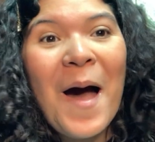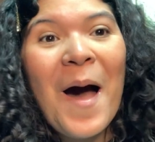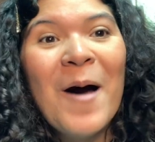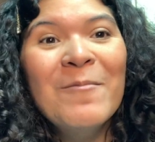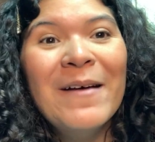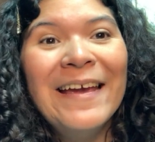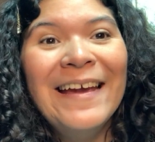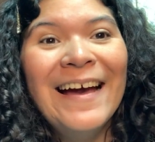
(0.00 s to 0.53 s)

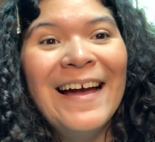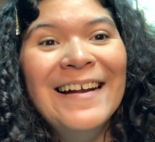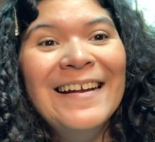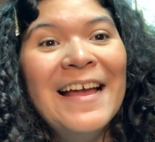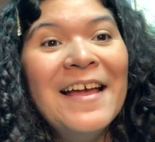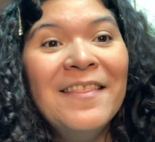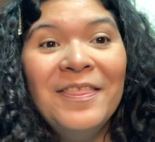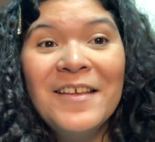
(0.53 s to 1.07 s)
Oh my God,
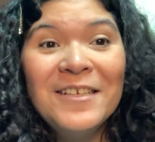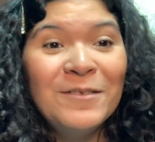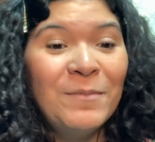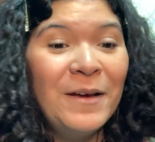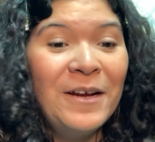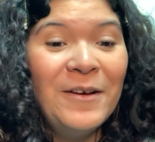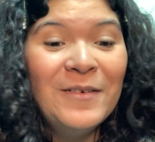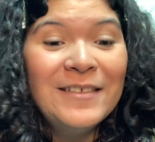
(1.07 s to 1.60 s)
this
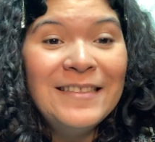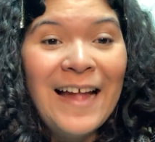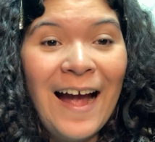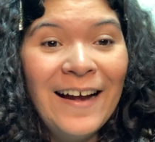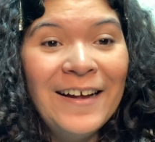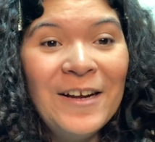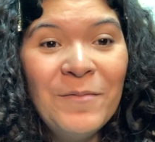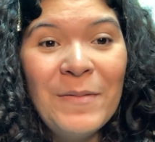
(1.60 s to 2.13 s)
video is
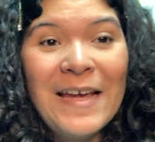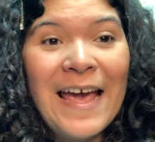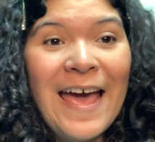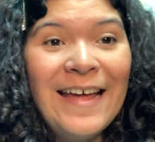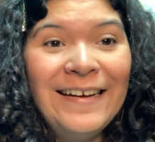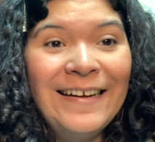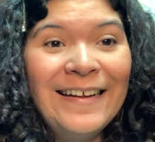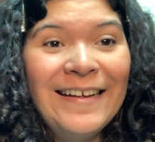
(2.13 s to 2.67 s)
not gonna be
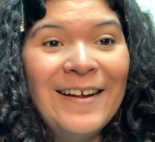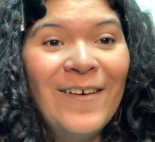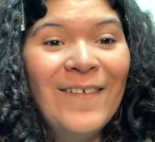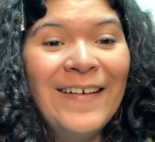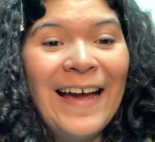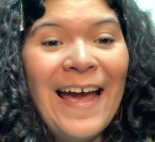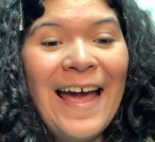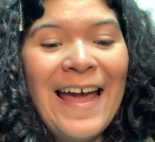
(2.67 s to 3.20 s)
edited,
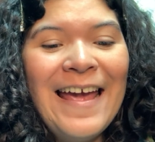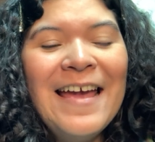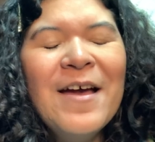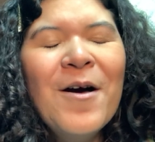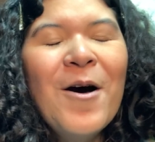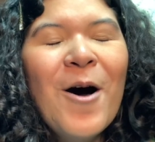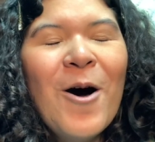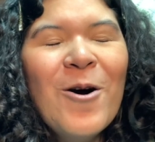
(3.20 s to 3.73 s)
okay?
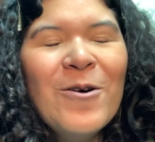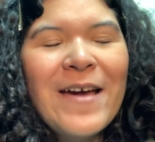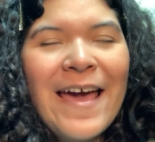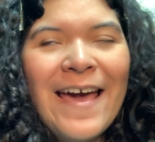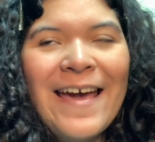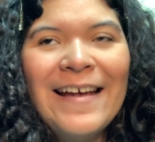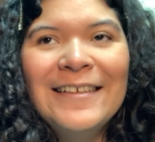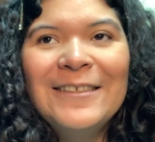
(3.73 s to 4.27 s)

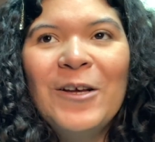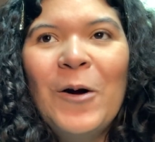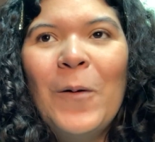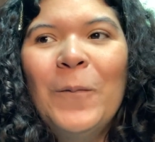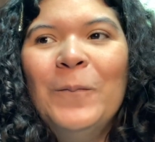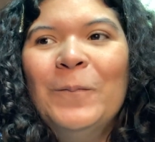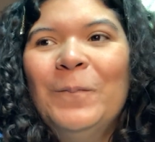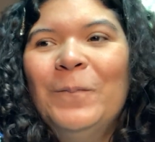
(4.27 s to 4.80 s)
Okay,
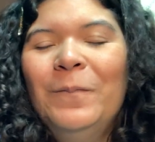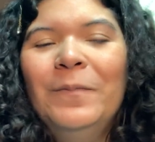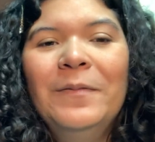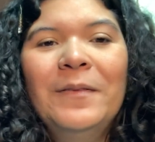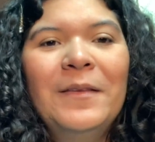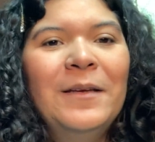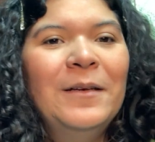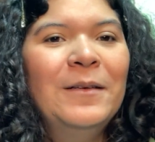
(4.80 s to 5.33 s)
so
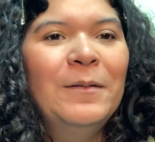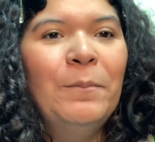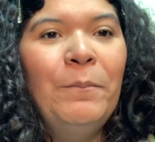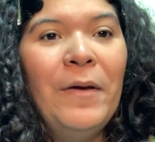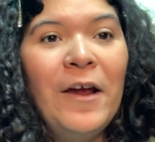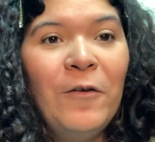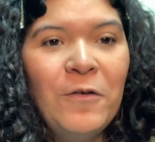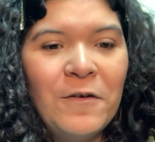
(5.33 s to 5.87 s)

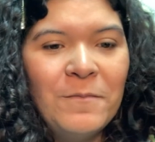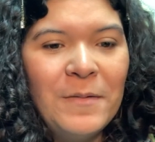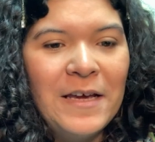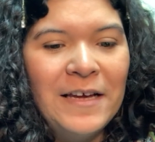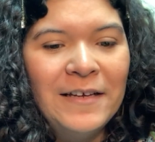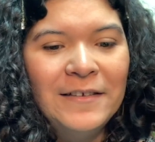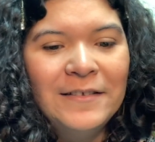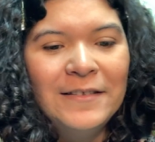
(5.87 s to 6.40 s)
bear with
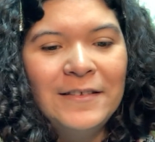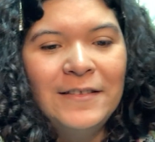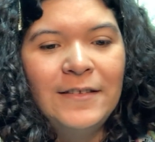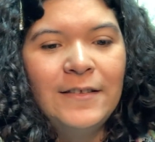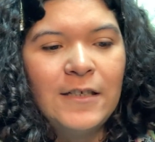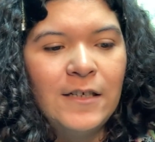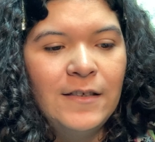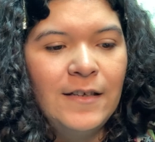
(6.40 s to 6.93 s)
me
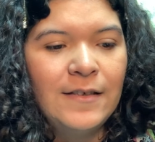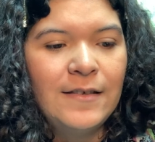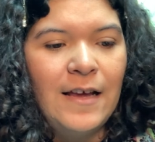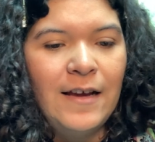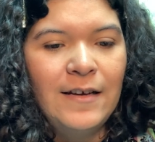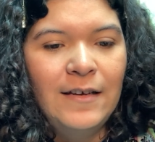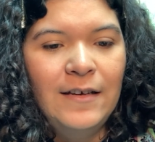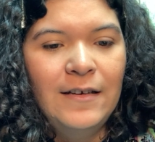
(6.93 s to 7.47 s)
just a
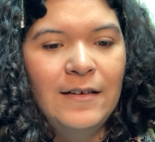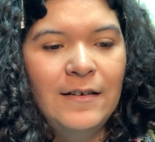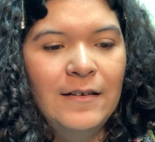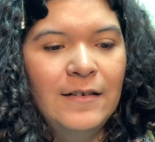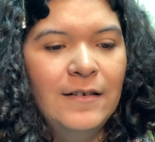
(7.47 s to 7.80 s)
second.